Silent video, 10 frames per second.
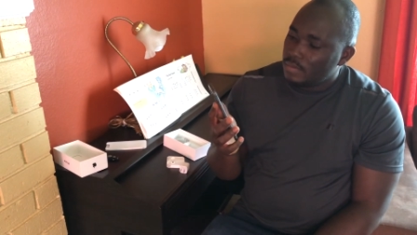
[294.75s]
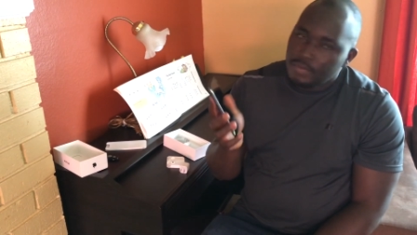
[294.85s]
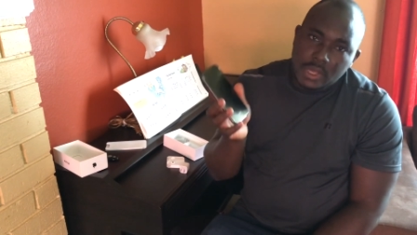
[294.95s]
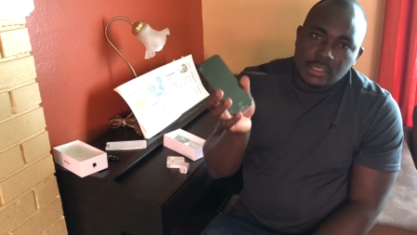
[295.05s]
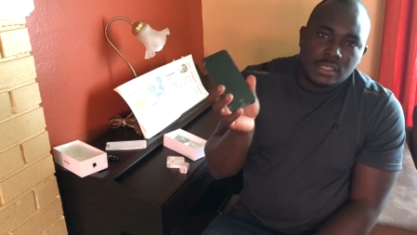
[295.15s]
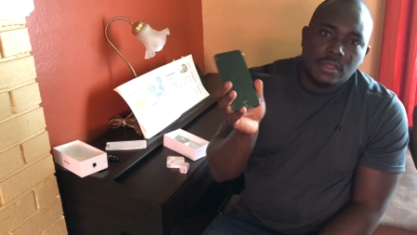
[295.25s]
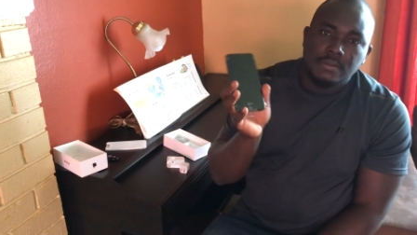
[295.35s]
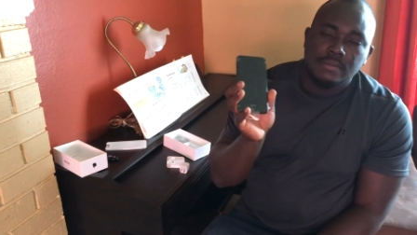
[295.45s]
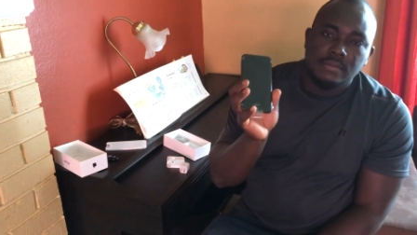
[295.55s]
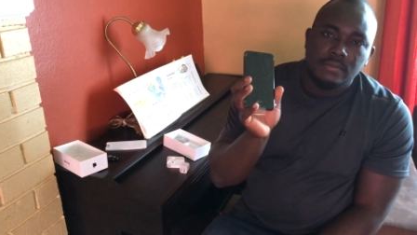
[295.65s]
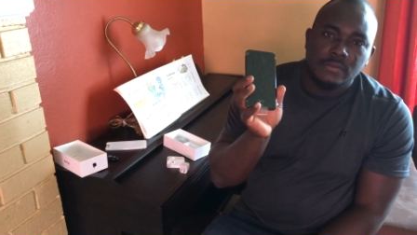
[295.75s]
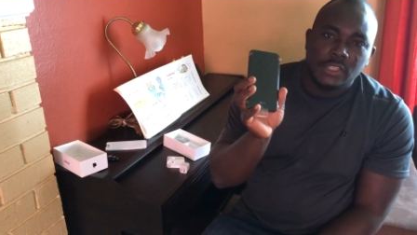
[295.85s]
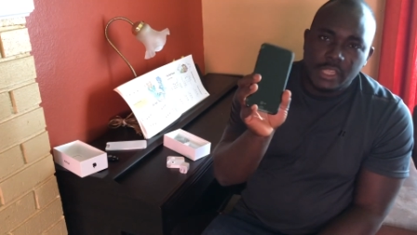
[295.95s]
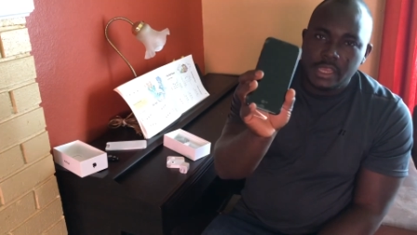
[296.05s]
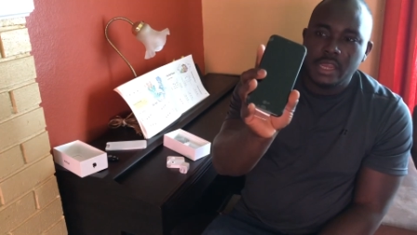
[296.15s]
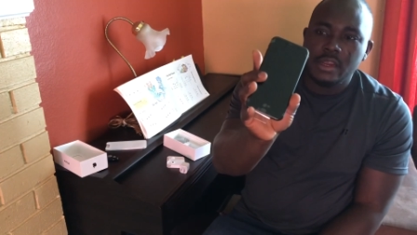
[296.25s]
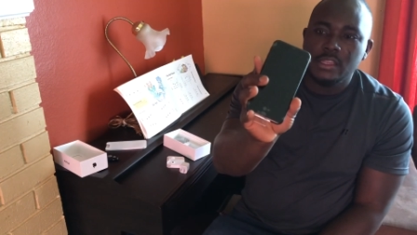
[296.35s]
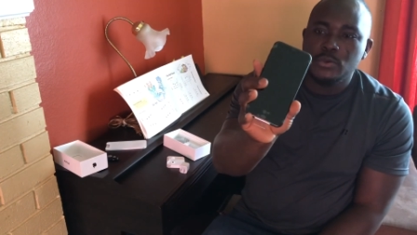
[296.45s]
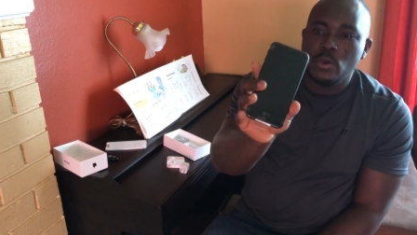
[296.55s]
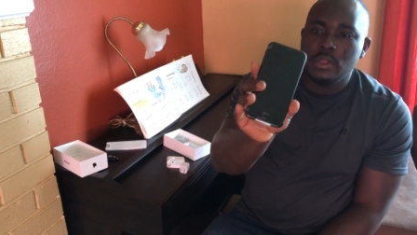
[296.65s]
But here
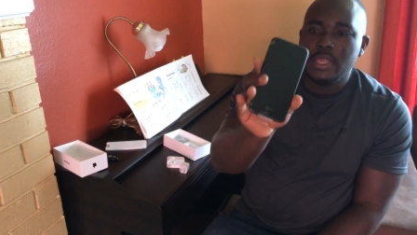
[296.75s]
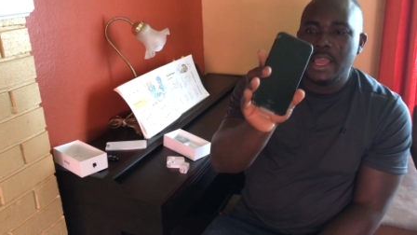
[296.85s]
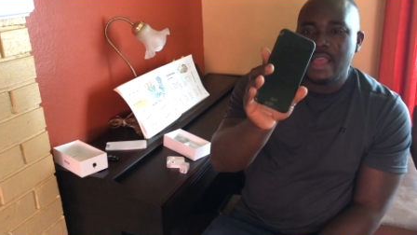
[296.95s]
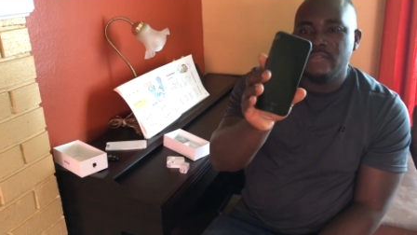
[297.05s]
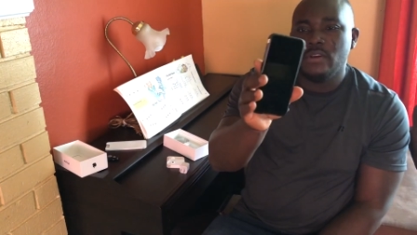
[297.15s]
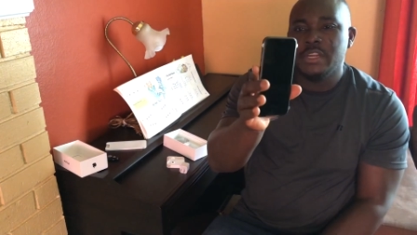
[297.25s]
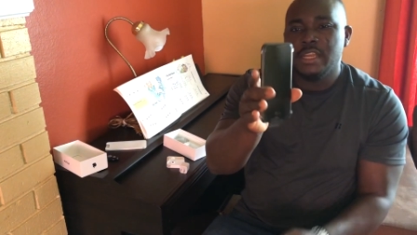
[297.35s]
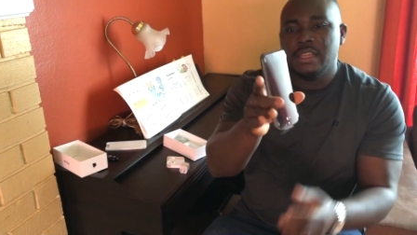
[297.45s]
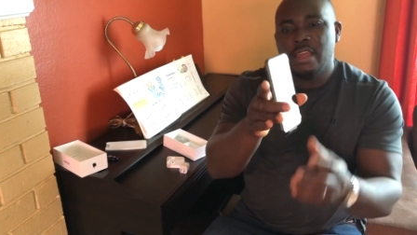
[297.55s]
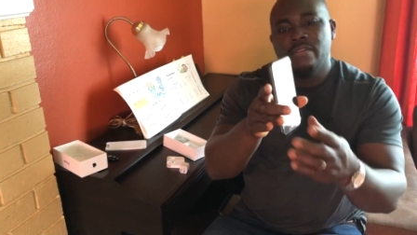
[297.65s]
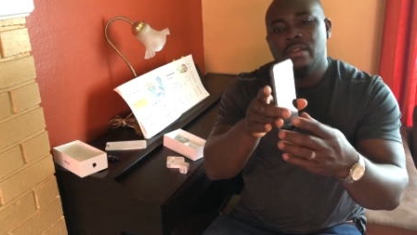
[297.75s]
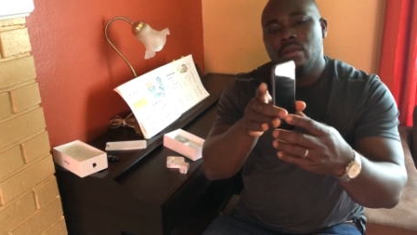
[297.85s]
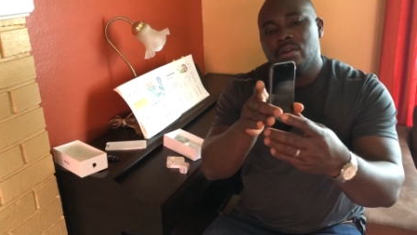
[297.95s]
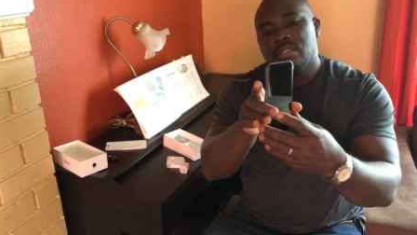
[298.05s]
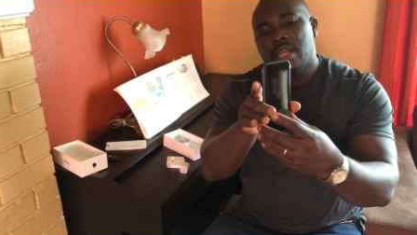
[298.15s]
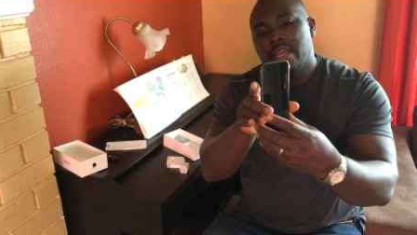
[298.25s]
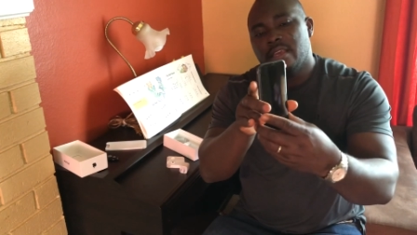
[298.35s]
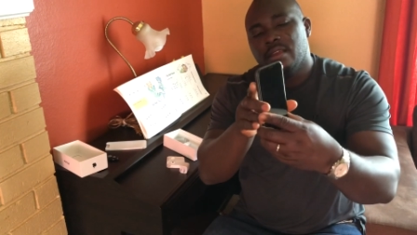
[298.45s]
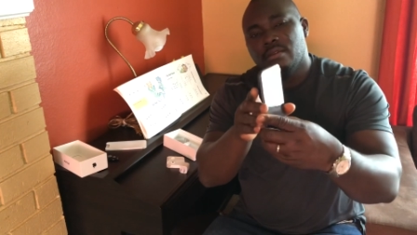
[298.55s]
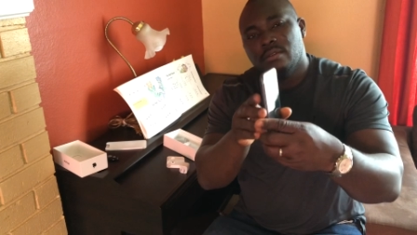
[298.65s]
is what the iPhone 11 looks like.